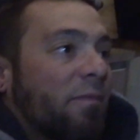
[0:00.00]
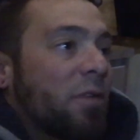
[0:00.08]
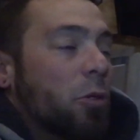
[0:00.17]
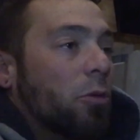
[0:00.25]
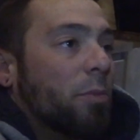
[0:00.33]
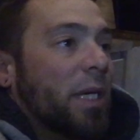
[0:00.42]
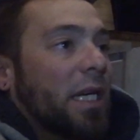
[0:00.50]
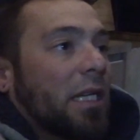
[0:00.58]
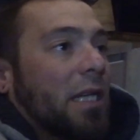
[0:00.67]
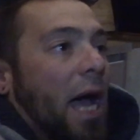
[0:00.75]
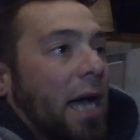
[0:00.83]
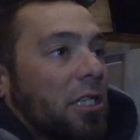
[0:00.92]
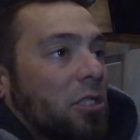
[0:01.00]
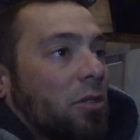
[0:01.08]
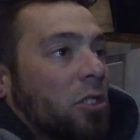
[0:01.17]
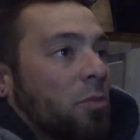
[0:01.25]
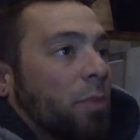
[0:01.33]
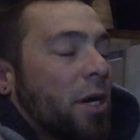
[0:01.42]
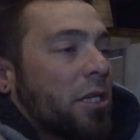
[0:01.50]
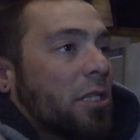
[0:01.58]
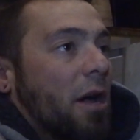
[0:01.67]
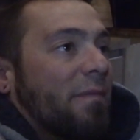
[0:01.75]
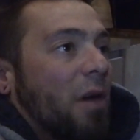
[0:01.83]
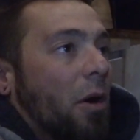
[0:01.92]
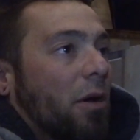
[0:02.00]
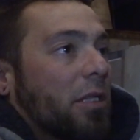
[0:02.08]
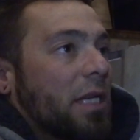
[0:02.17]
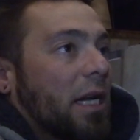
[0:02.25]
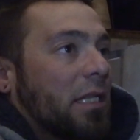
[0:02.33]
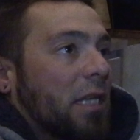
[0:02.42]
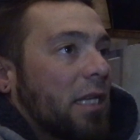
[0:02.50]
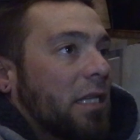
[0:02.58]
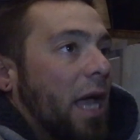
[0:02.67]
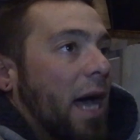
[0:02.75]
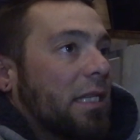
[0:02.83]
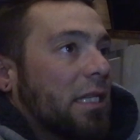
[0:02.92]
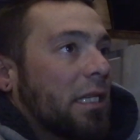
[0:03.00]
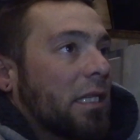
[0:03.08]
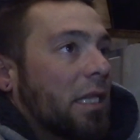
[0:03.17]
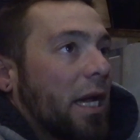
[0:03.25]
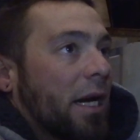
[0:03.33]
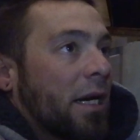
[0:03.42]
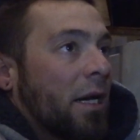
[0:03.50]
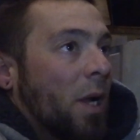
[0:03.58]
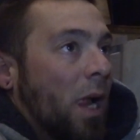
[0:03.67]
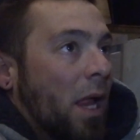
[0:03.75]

fuel being attached so it just burns off all the excess gas in there.